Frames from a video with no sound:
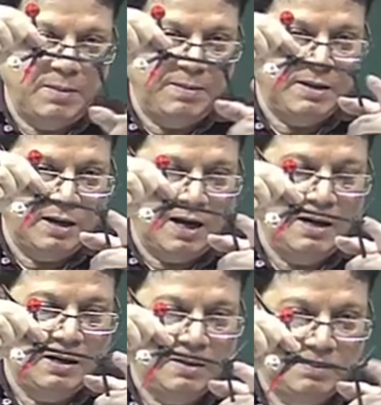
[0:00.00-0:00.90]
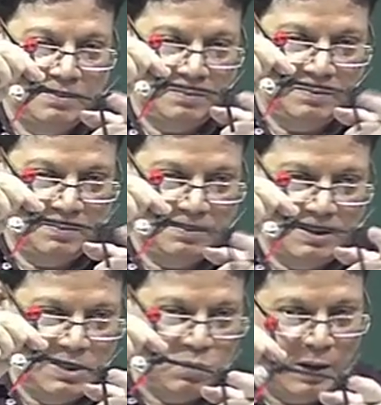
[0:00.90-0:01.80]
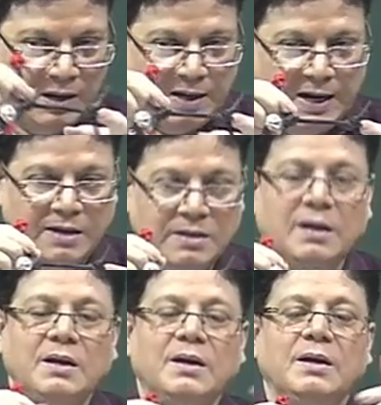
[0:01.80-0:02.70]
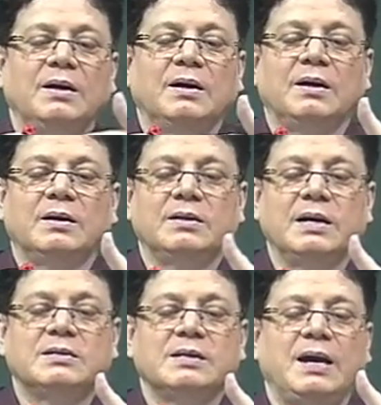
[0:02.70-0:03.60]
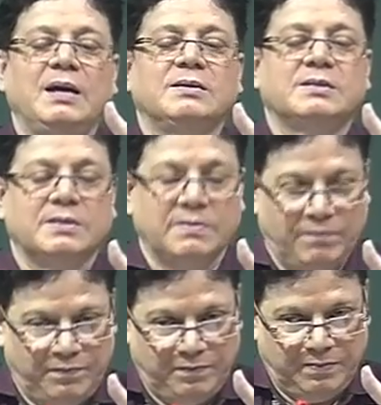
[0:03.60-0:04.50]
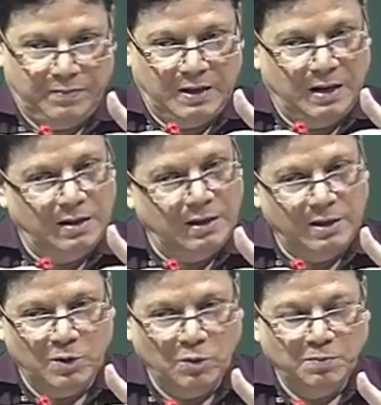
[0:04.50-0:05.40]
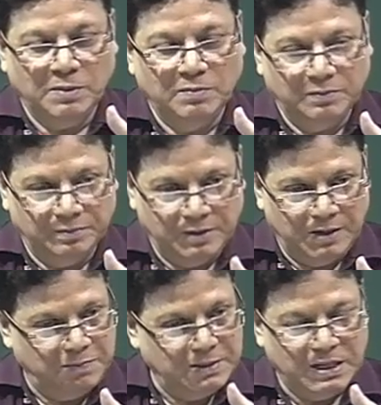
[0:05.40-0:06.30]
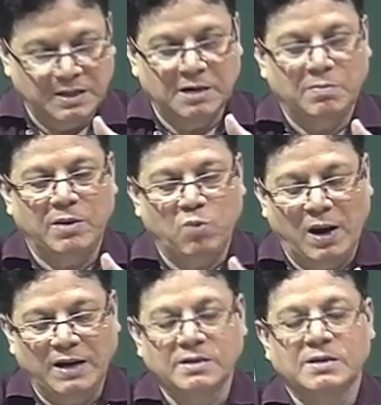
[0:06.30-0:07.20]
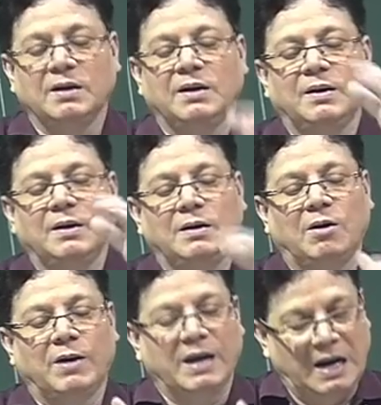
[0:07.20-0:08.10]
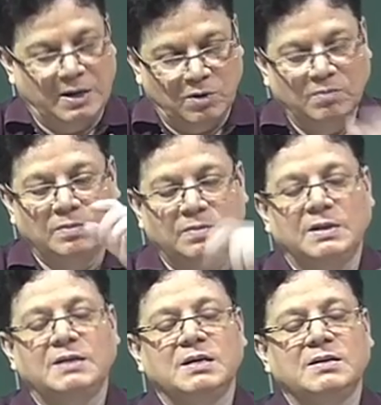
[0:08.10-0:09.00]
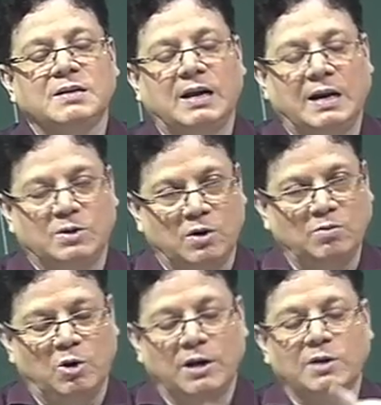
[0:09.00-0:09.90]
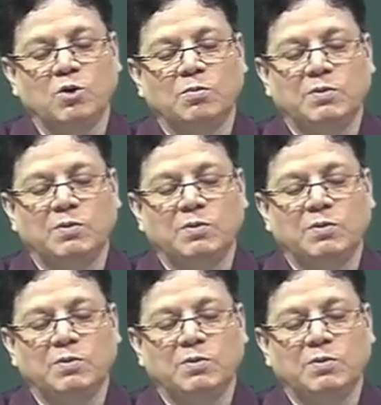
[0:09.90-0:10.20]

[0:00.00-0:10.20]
methyl, this is one ligand, this is another group represented by white or an atom, this is an atom or a group